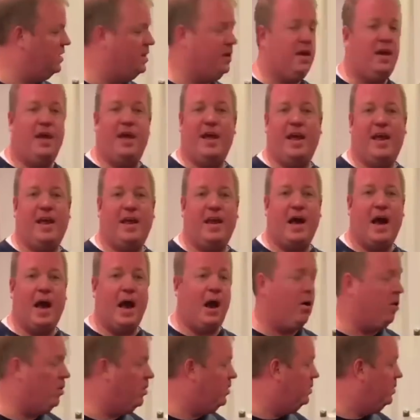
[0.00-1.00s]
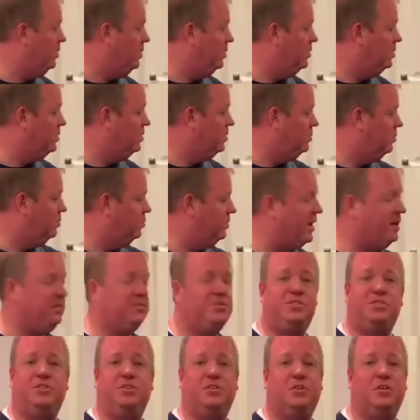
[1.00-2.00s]
and our brown
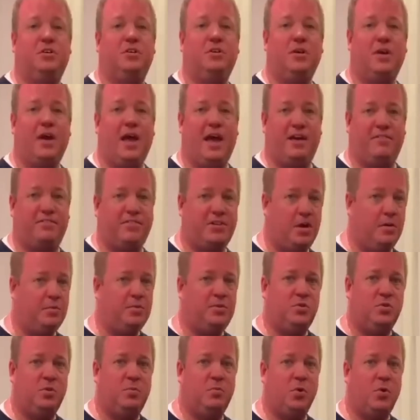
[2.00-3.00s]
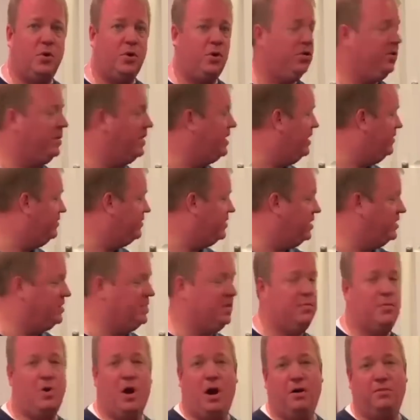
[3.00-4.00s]
sugar have come to a boil, and I've cut
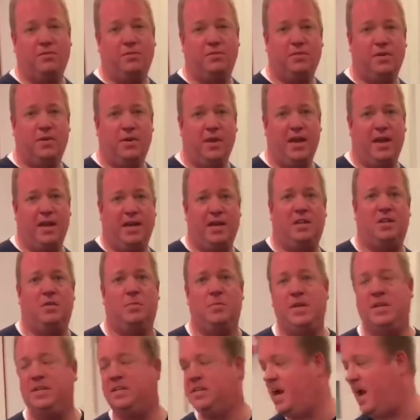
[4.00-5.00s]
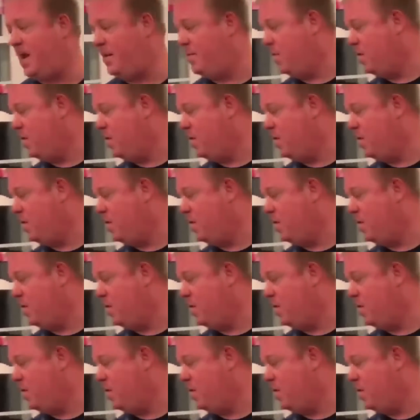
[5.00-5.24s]
them off. And in the meantime,